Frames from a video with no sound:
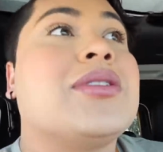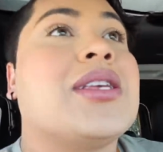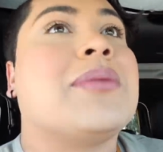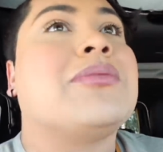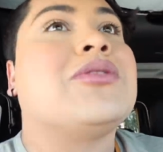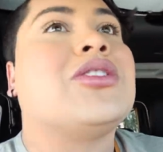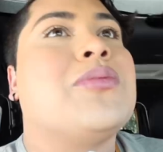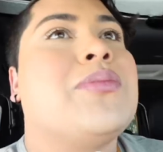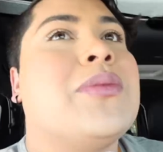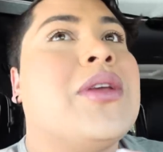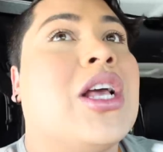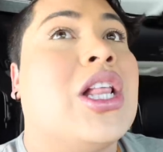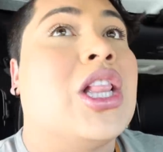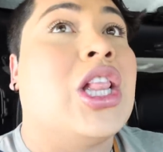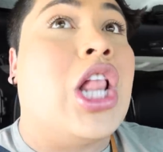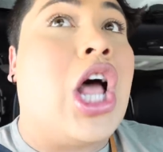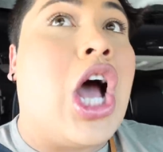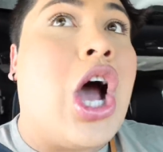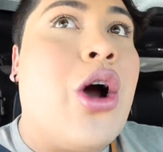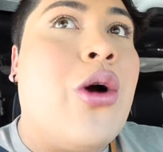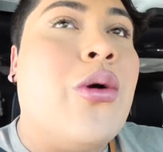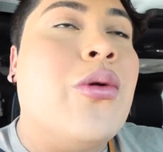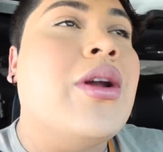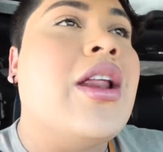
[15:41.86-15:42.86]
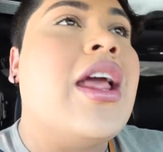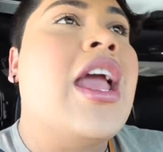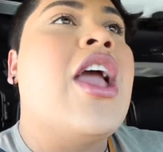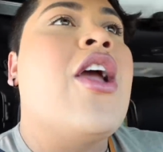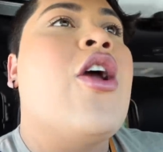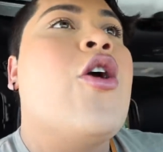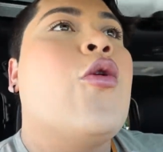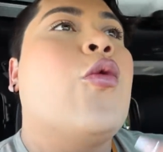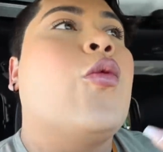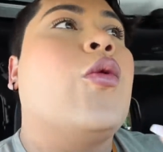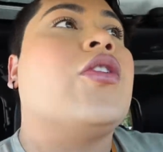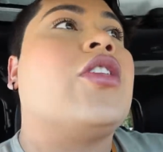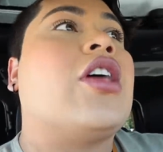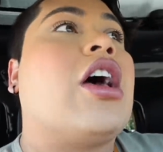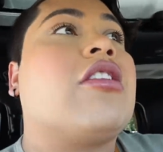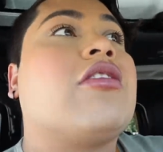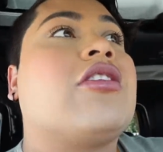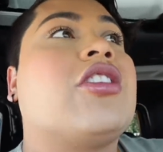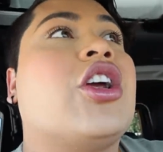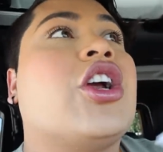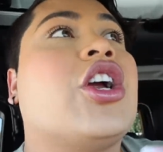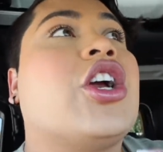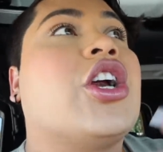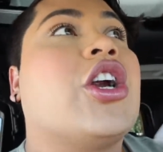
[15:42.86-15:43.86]
up to me alone without
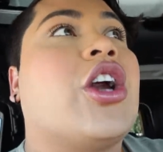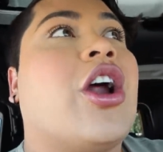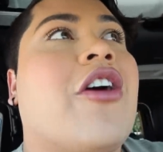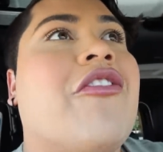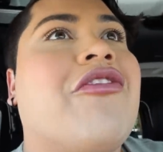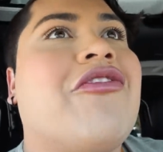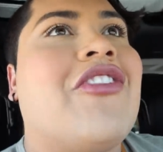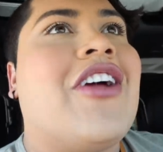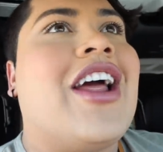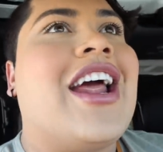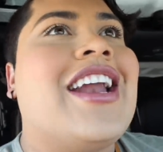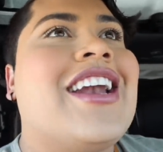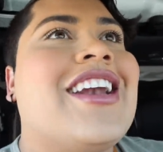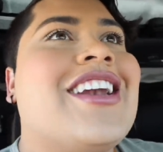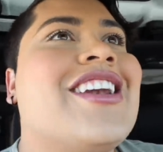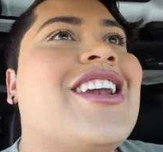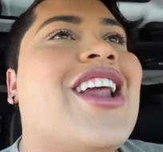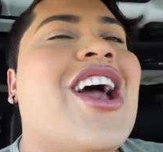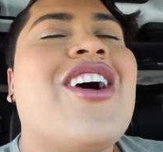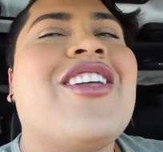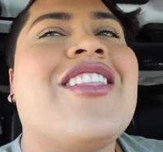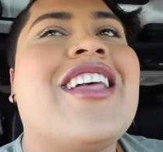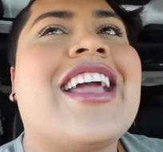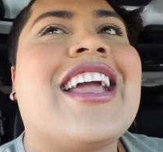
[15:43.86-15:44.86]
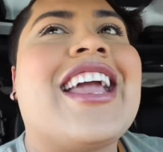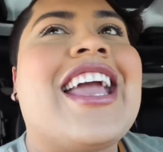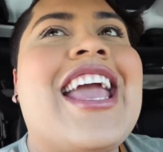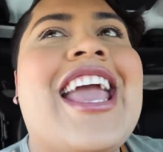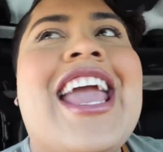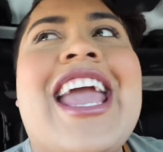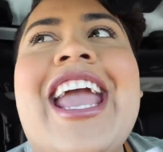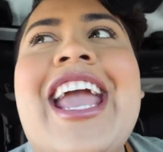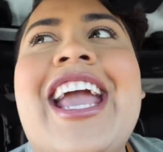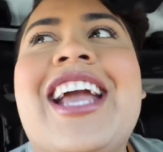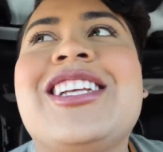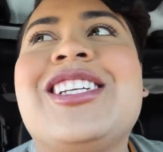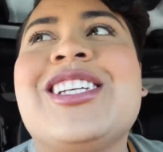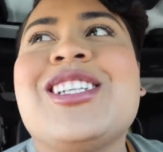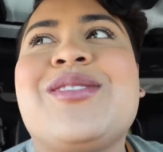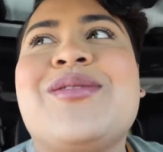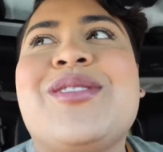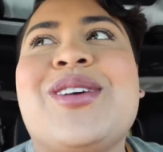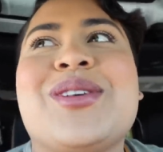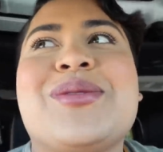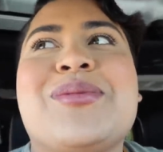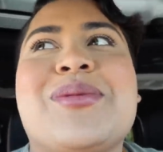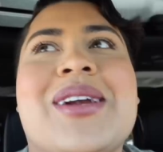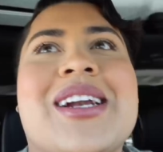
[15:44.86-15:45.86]
their girlfriend, ah. no, like it just
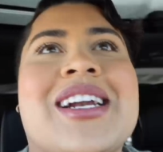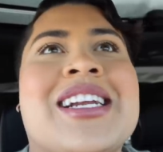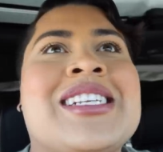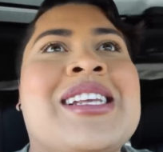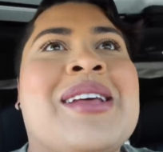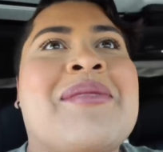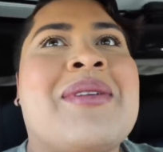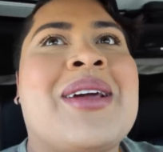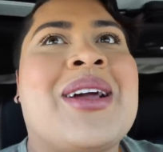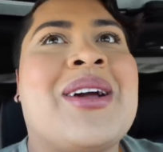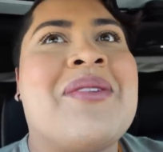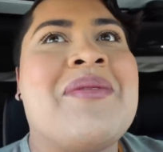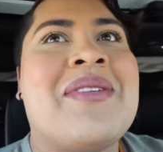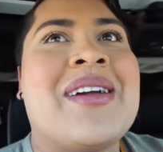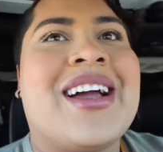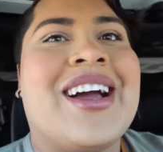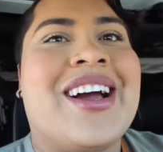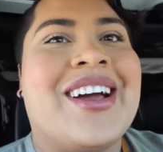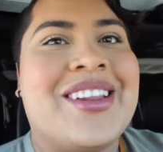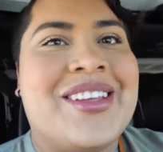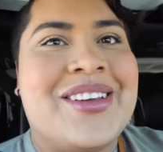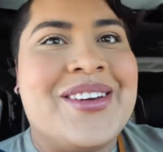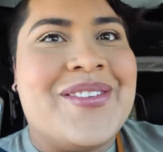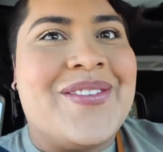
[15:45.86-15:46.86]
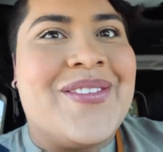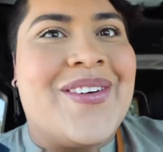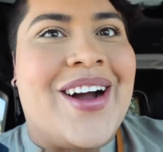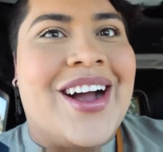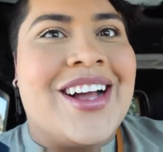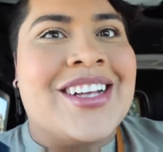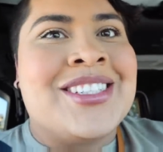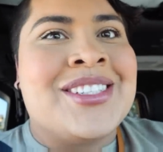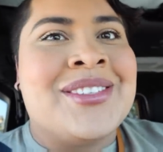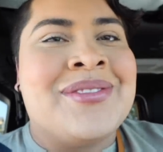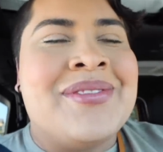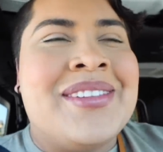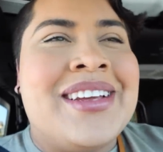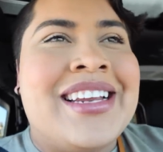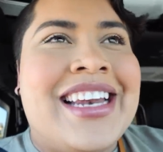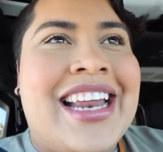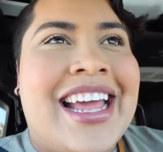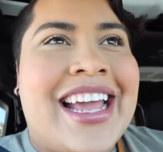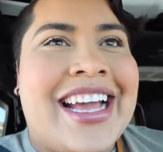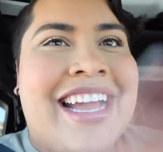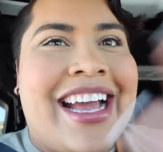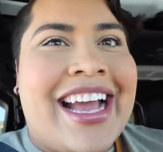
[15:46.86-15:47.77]
feels weird because I'm like, oh my god, you watch me, like